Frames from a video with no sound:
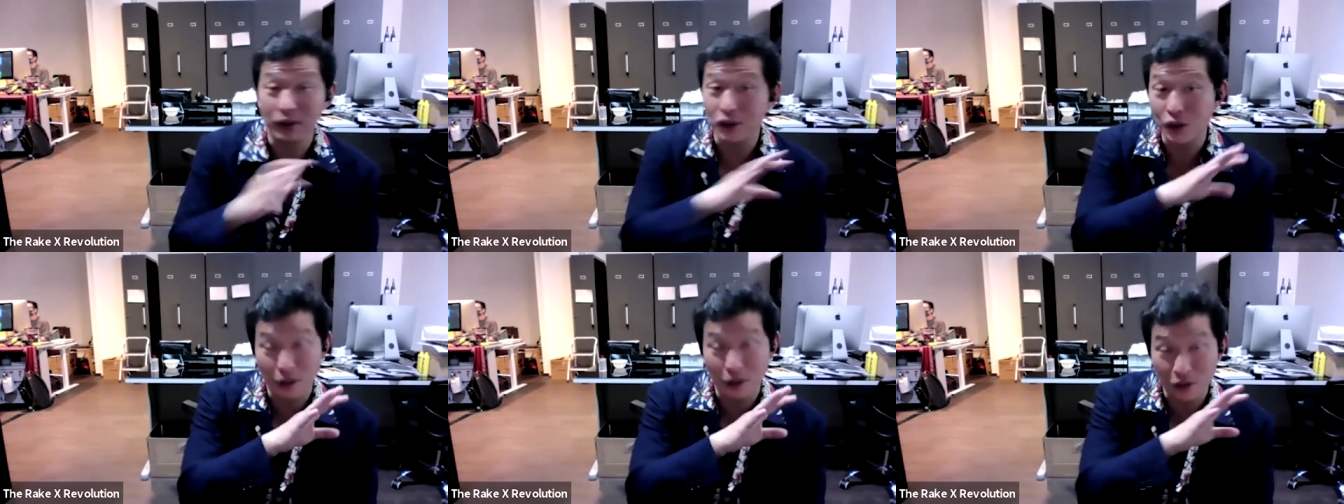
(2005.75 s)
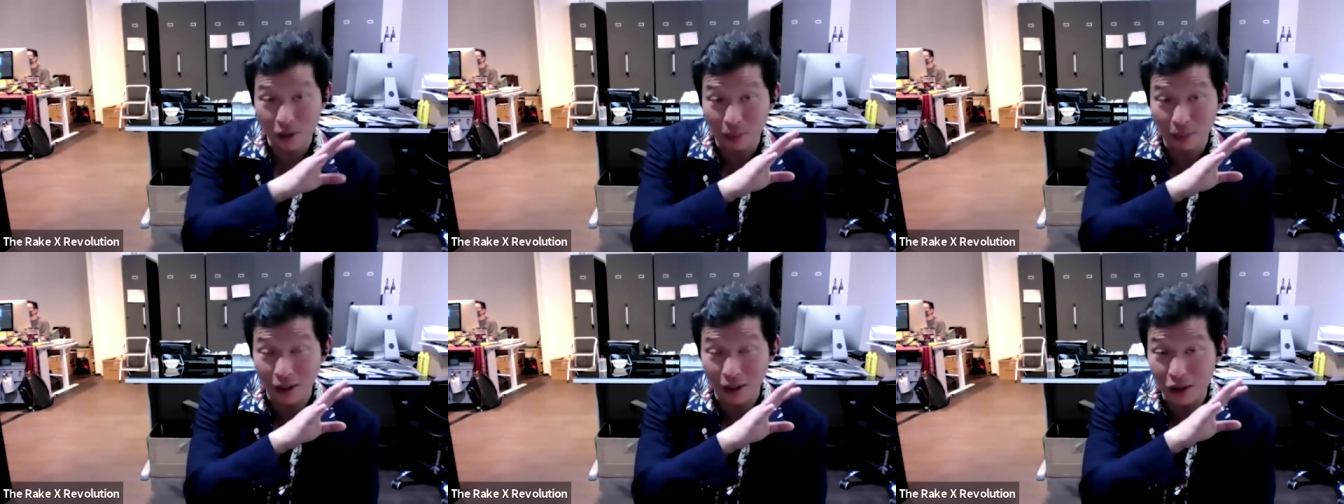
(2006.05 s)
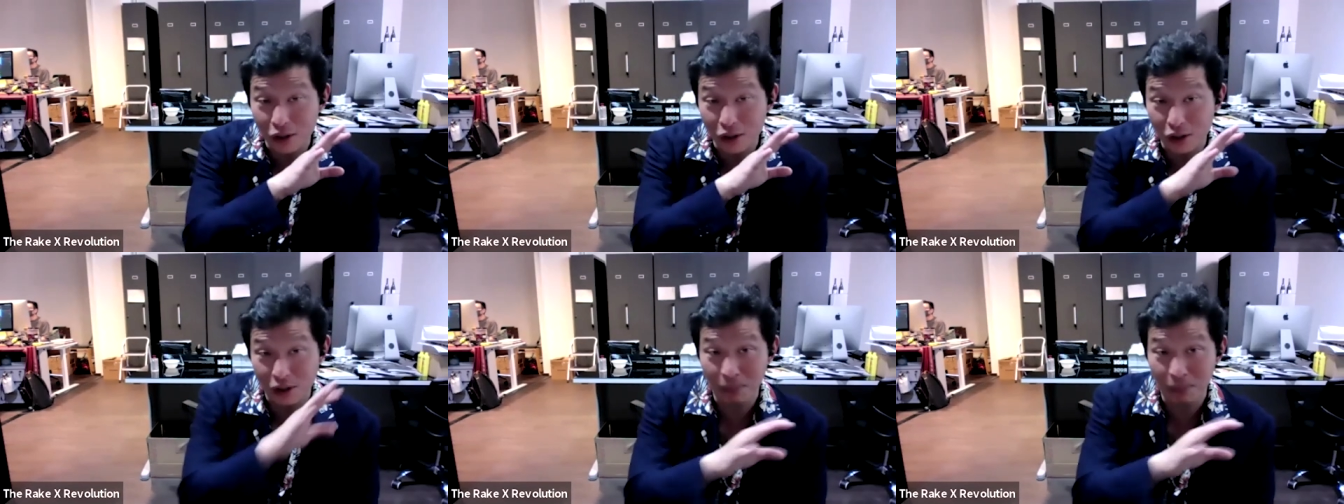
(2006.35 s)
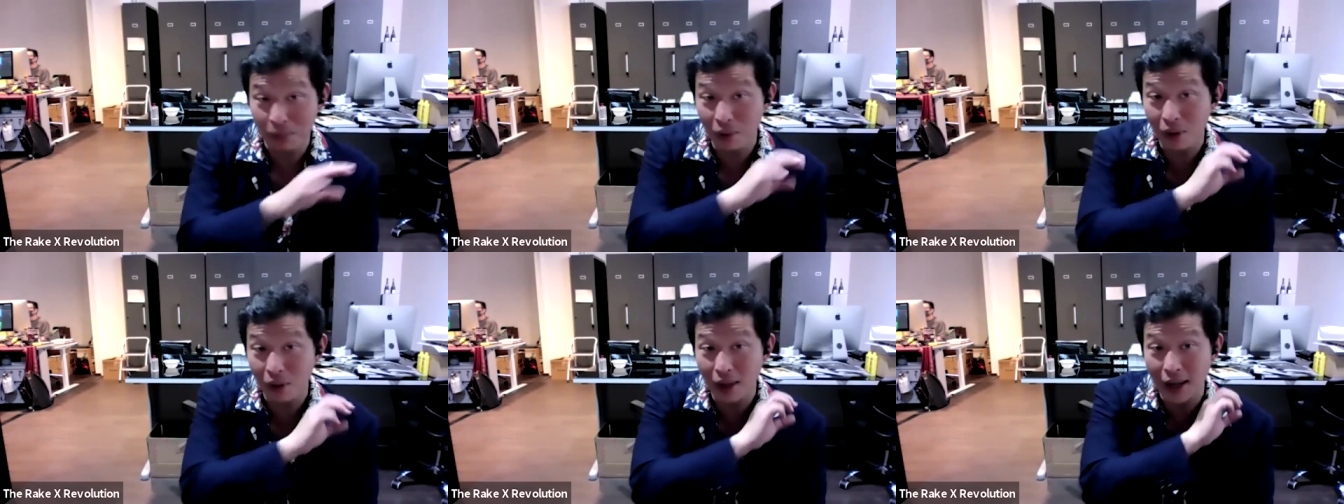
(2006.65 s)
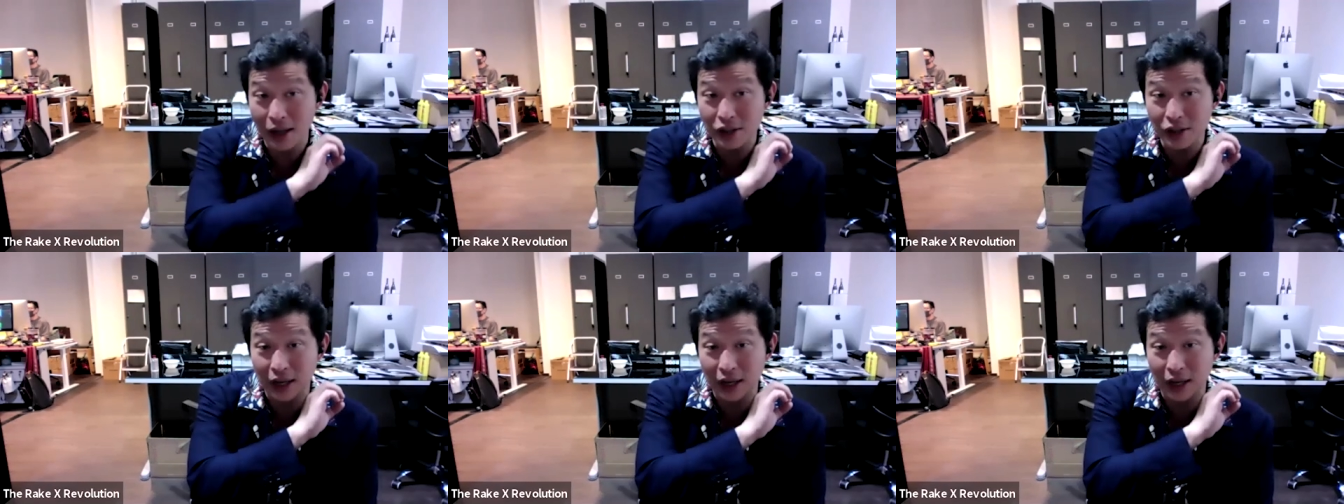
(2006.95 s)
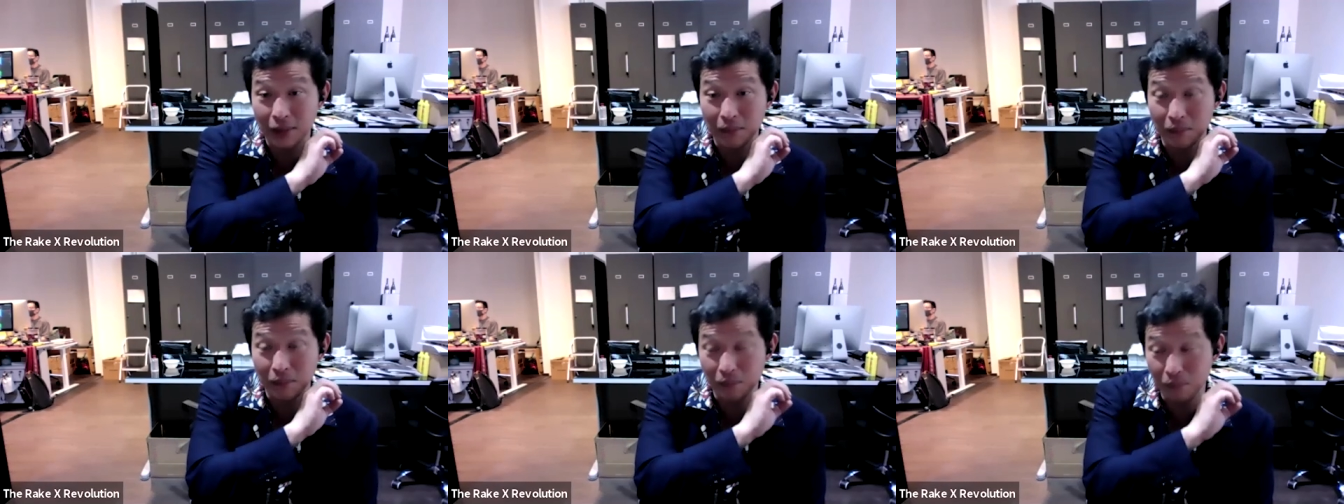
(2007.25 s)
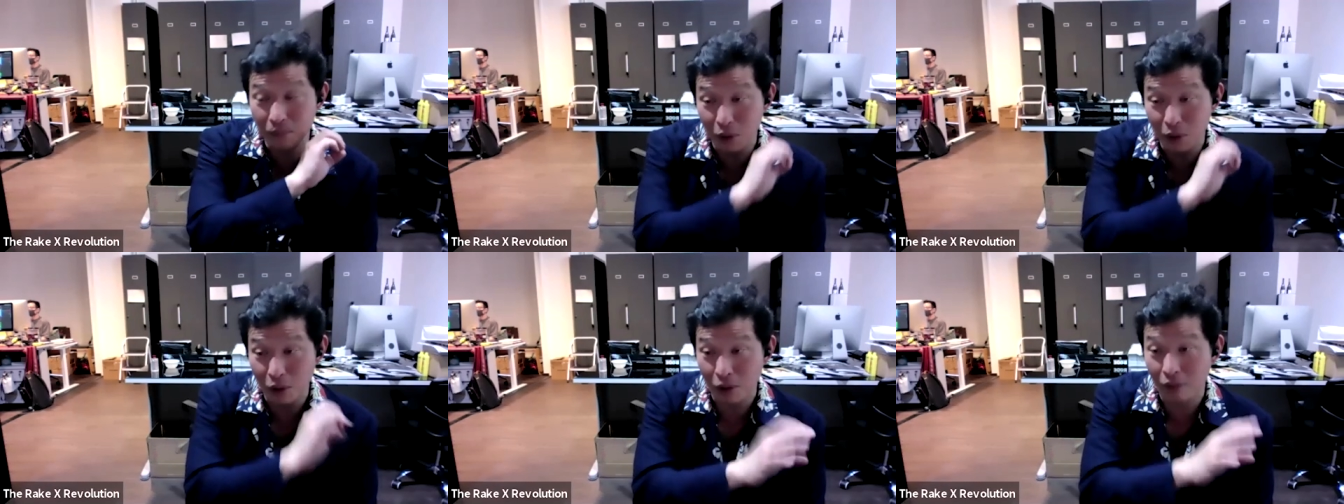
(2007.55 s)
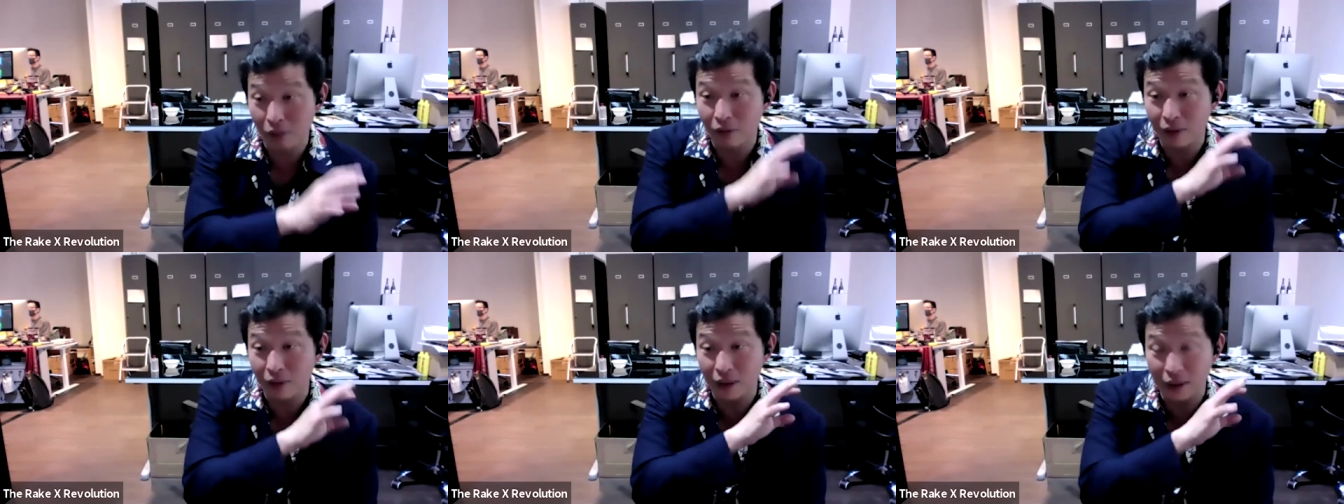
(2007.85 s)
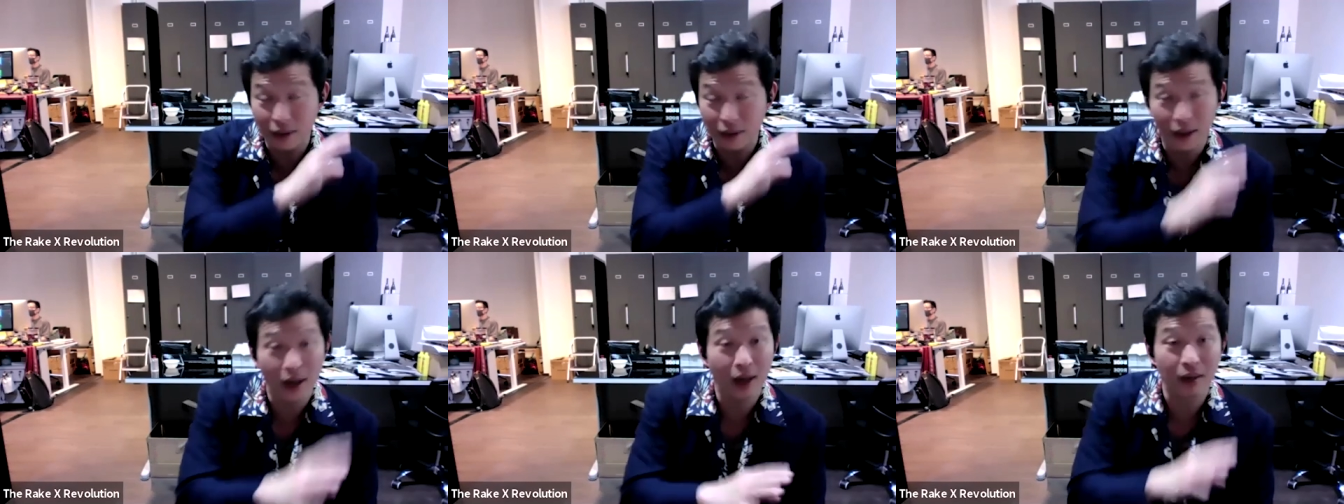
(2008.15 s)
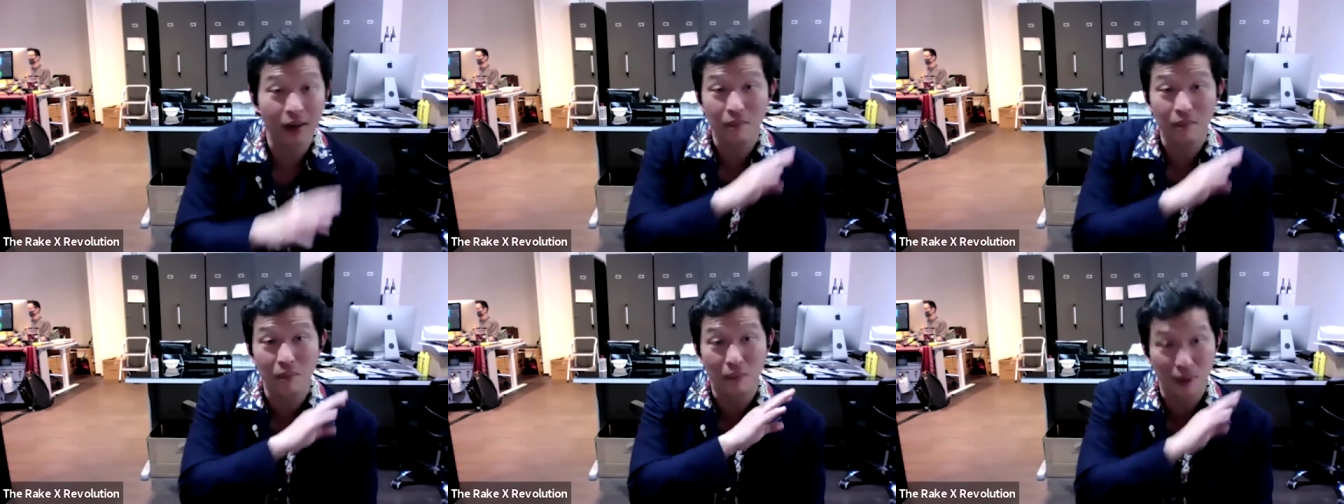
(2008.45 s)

just something as simple as a beautifully cut